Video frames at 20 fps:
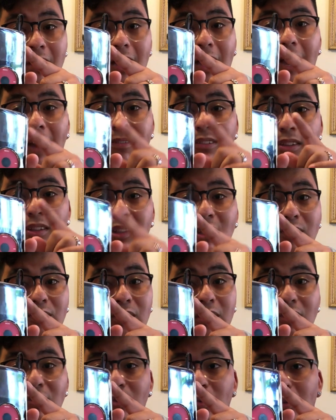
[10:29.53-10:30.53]
I've seen these
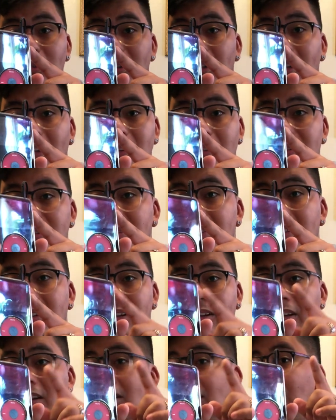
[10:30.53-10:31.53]
for like two hundred dollars
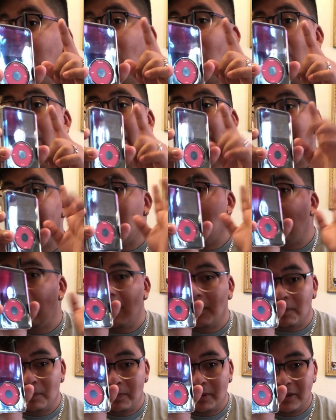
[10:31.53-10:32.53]
uh, and
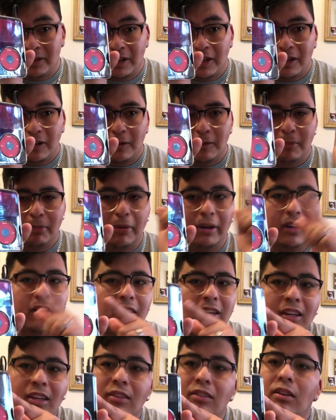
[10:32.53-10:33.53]
up,
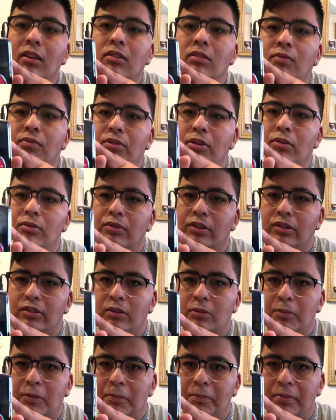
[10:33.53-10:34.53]
but he sells them for a
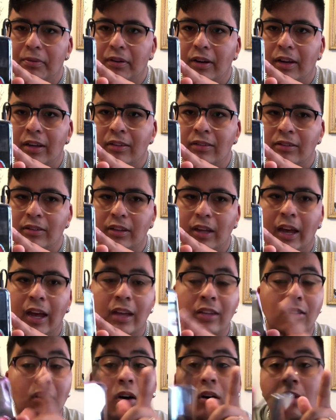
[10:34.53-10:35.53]
reasonable price.
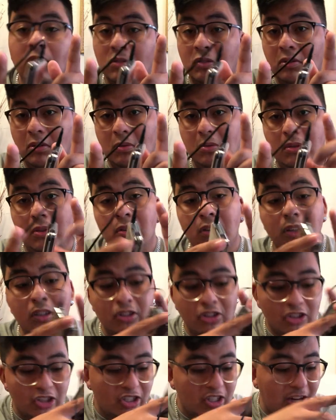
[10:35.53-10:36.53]
And also, you can
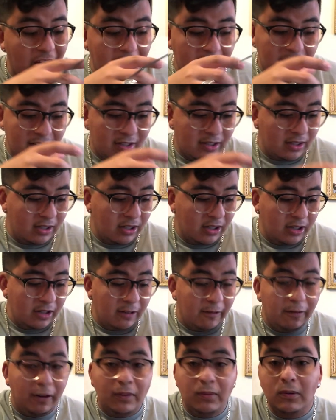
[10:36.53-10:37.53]
check
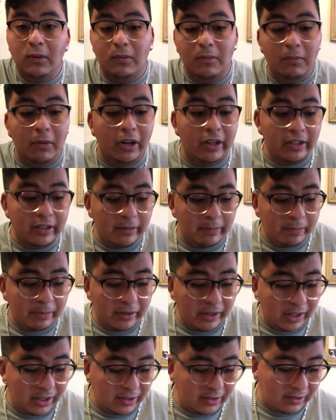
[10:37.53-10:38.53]
Facebook
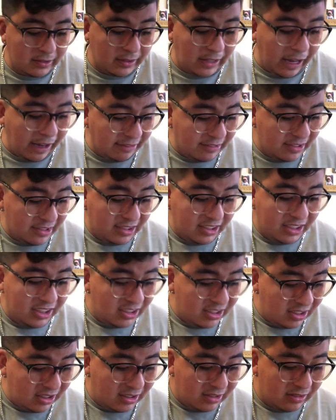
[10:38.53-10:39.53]
Marketplace. I've
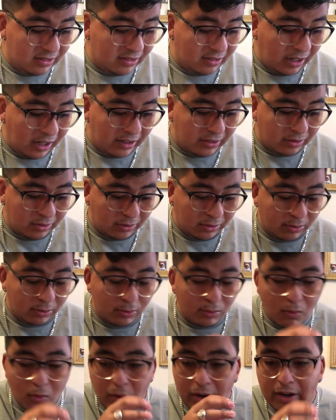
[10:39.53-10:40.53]
seen these. I
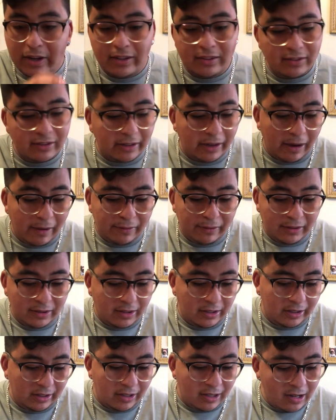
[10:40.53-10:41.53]
swear to
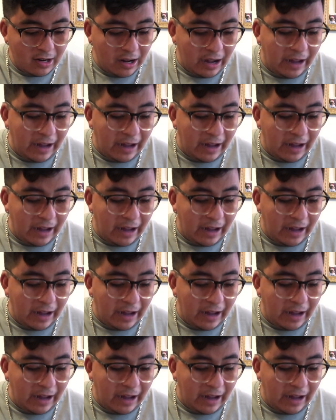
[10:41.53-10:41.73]
everything.